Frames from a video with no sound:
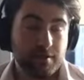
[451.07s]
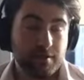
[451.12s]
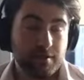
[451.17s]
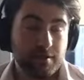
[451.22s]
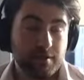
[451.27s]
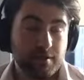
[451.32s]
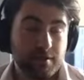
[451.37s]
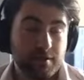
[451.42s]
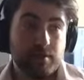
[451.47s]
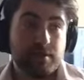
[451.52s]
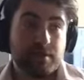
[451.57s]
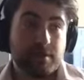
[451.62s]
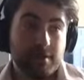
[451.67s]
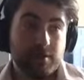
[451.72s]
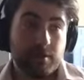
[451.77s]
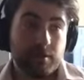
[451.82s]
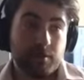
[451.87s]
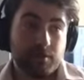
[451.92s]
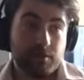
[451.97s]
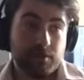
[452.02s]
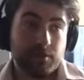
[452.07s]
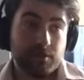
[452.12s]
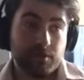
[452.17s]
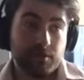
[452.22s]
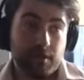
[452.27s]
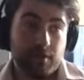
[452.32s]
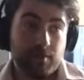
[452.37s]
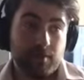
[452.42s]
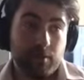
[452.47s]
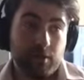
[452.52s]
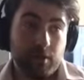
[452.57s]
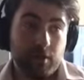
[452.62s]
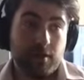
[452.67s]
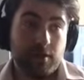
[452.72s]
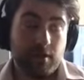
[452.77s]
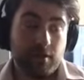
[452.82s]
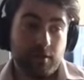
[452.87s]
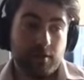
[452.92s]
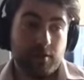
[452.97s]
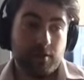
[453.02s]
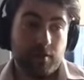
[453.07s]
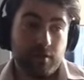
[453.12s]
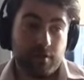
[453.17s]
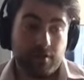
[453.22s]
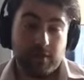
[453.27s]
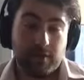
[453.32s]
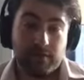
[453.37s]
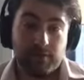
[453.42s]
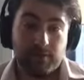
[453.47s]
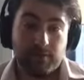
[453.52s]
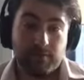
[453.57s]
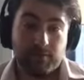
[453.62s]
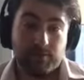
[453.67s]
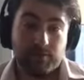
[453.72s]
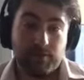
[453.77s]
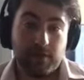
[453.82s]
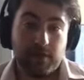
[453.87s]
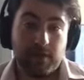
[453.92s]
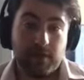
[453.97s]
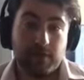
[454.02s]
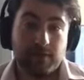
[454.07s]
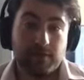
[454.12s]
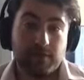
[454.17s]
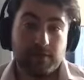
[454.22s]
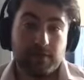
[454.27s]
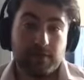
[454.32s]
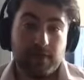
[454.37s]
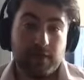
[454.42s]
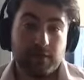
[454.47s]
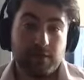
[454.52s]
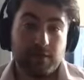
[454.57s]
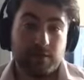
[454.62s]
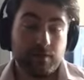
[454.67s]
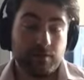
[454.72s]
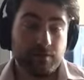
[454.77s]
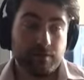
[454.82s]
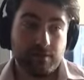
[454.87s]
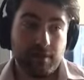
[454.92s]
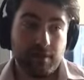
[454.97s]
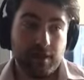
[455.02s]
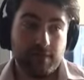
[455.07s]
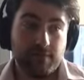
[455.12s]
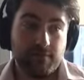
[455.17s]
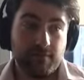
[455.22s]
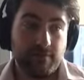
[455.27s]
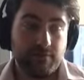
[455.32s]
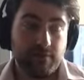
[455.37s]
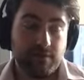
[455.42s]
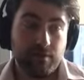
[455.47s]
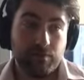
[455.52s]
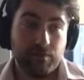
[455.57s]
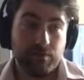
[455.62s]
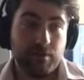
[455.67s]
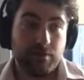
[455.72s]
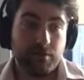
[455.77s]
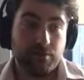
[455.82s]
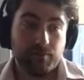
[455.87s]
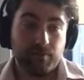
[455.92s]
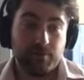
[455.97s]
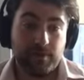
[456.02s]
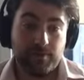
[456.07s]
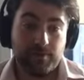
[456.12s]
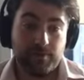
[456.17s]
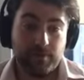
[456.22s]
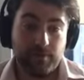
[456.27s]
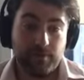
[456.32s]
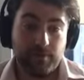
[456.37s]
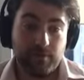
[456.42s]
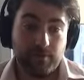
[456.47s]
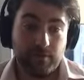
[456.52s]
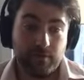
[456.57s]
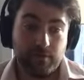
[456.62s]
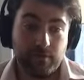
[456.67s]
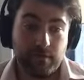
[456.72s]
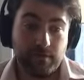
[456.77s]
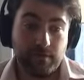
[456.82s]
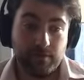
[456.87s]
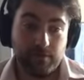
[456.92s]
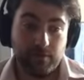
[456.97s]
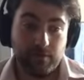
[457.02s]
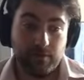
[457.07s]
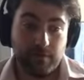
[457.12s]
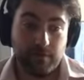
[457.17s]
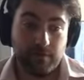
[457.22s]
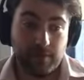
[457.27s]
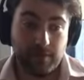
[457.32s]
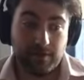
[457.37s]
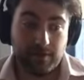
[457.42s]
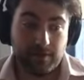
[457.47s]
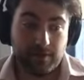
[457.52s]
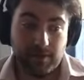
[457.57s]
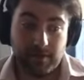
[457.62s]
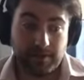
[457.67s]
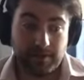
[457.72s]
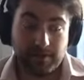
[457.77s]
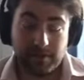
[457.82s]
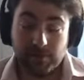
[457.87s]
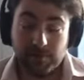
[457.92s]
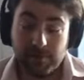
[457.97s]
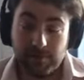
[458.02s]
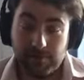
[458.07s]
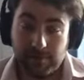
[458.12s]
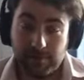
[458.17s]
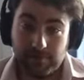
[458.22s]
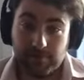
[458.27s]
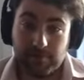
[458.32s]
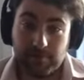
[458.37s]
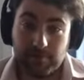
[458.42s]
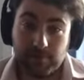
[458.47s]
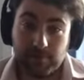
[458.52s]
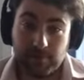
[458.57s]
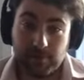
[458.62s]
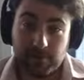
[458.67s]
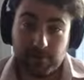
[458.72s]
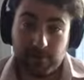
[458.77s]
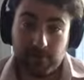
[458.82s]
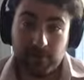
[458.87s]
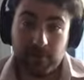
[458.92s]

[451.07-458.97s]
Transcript: build a talent acquisition team earlier than you think because it's not at 50 or 100 people that you need to do that. It, it's at 20 people. So let's